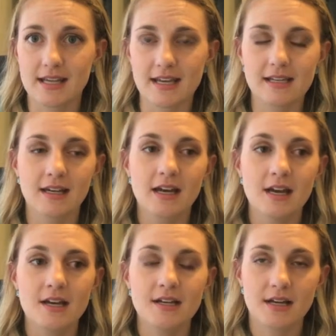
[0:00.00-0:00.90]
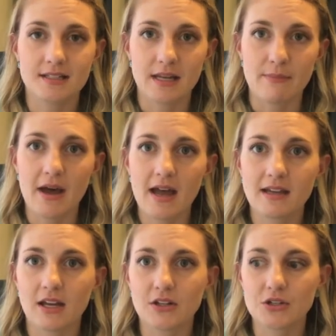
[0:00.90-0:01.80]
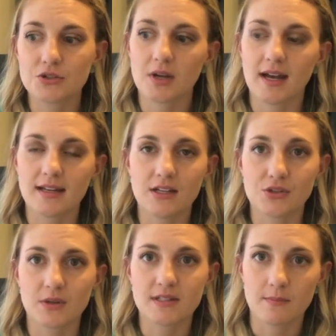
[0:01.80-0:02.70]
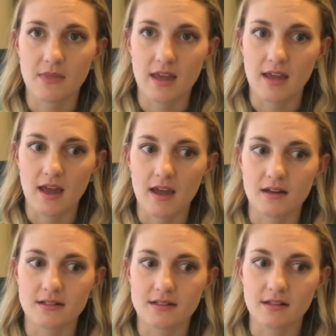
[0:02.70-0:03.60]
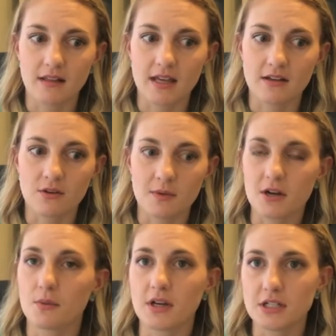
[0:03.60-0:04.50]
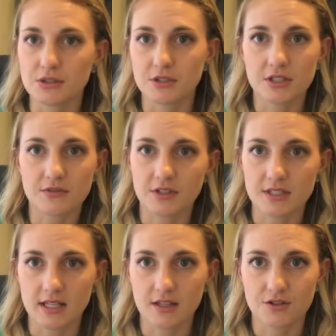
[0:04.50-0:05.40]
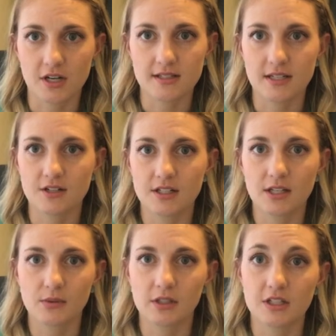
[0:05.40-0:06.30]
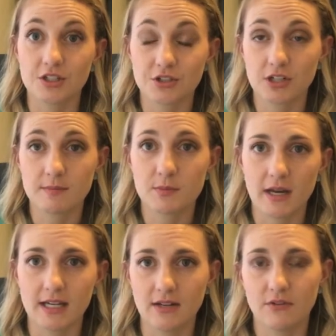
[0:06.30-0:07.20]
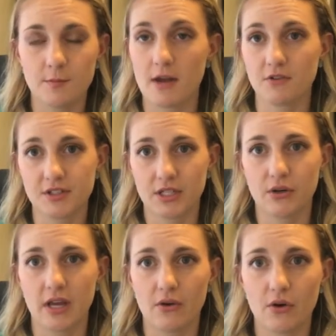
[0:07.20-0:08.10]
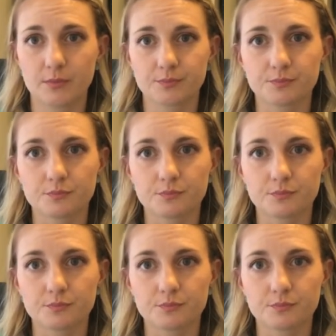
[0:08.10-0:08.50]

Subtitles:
take a step back and you try to enjoy something, and like no matter what you do, it just feels like the stress that you're dealing with, it just creeps back in from every single angle.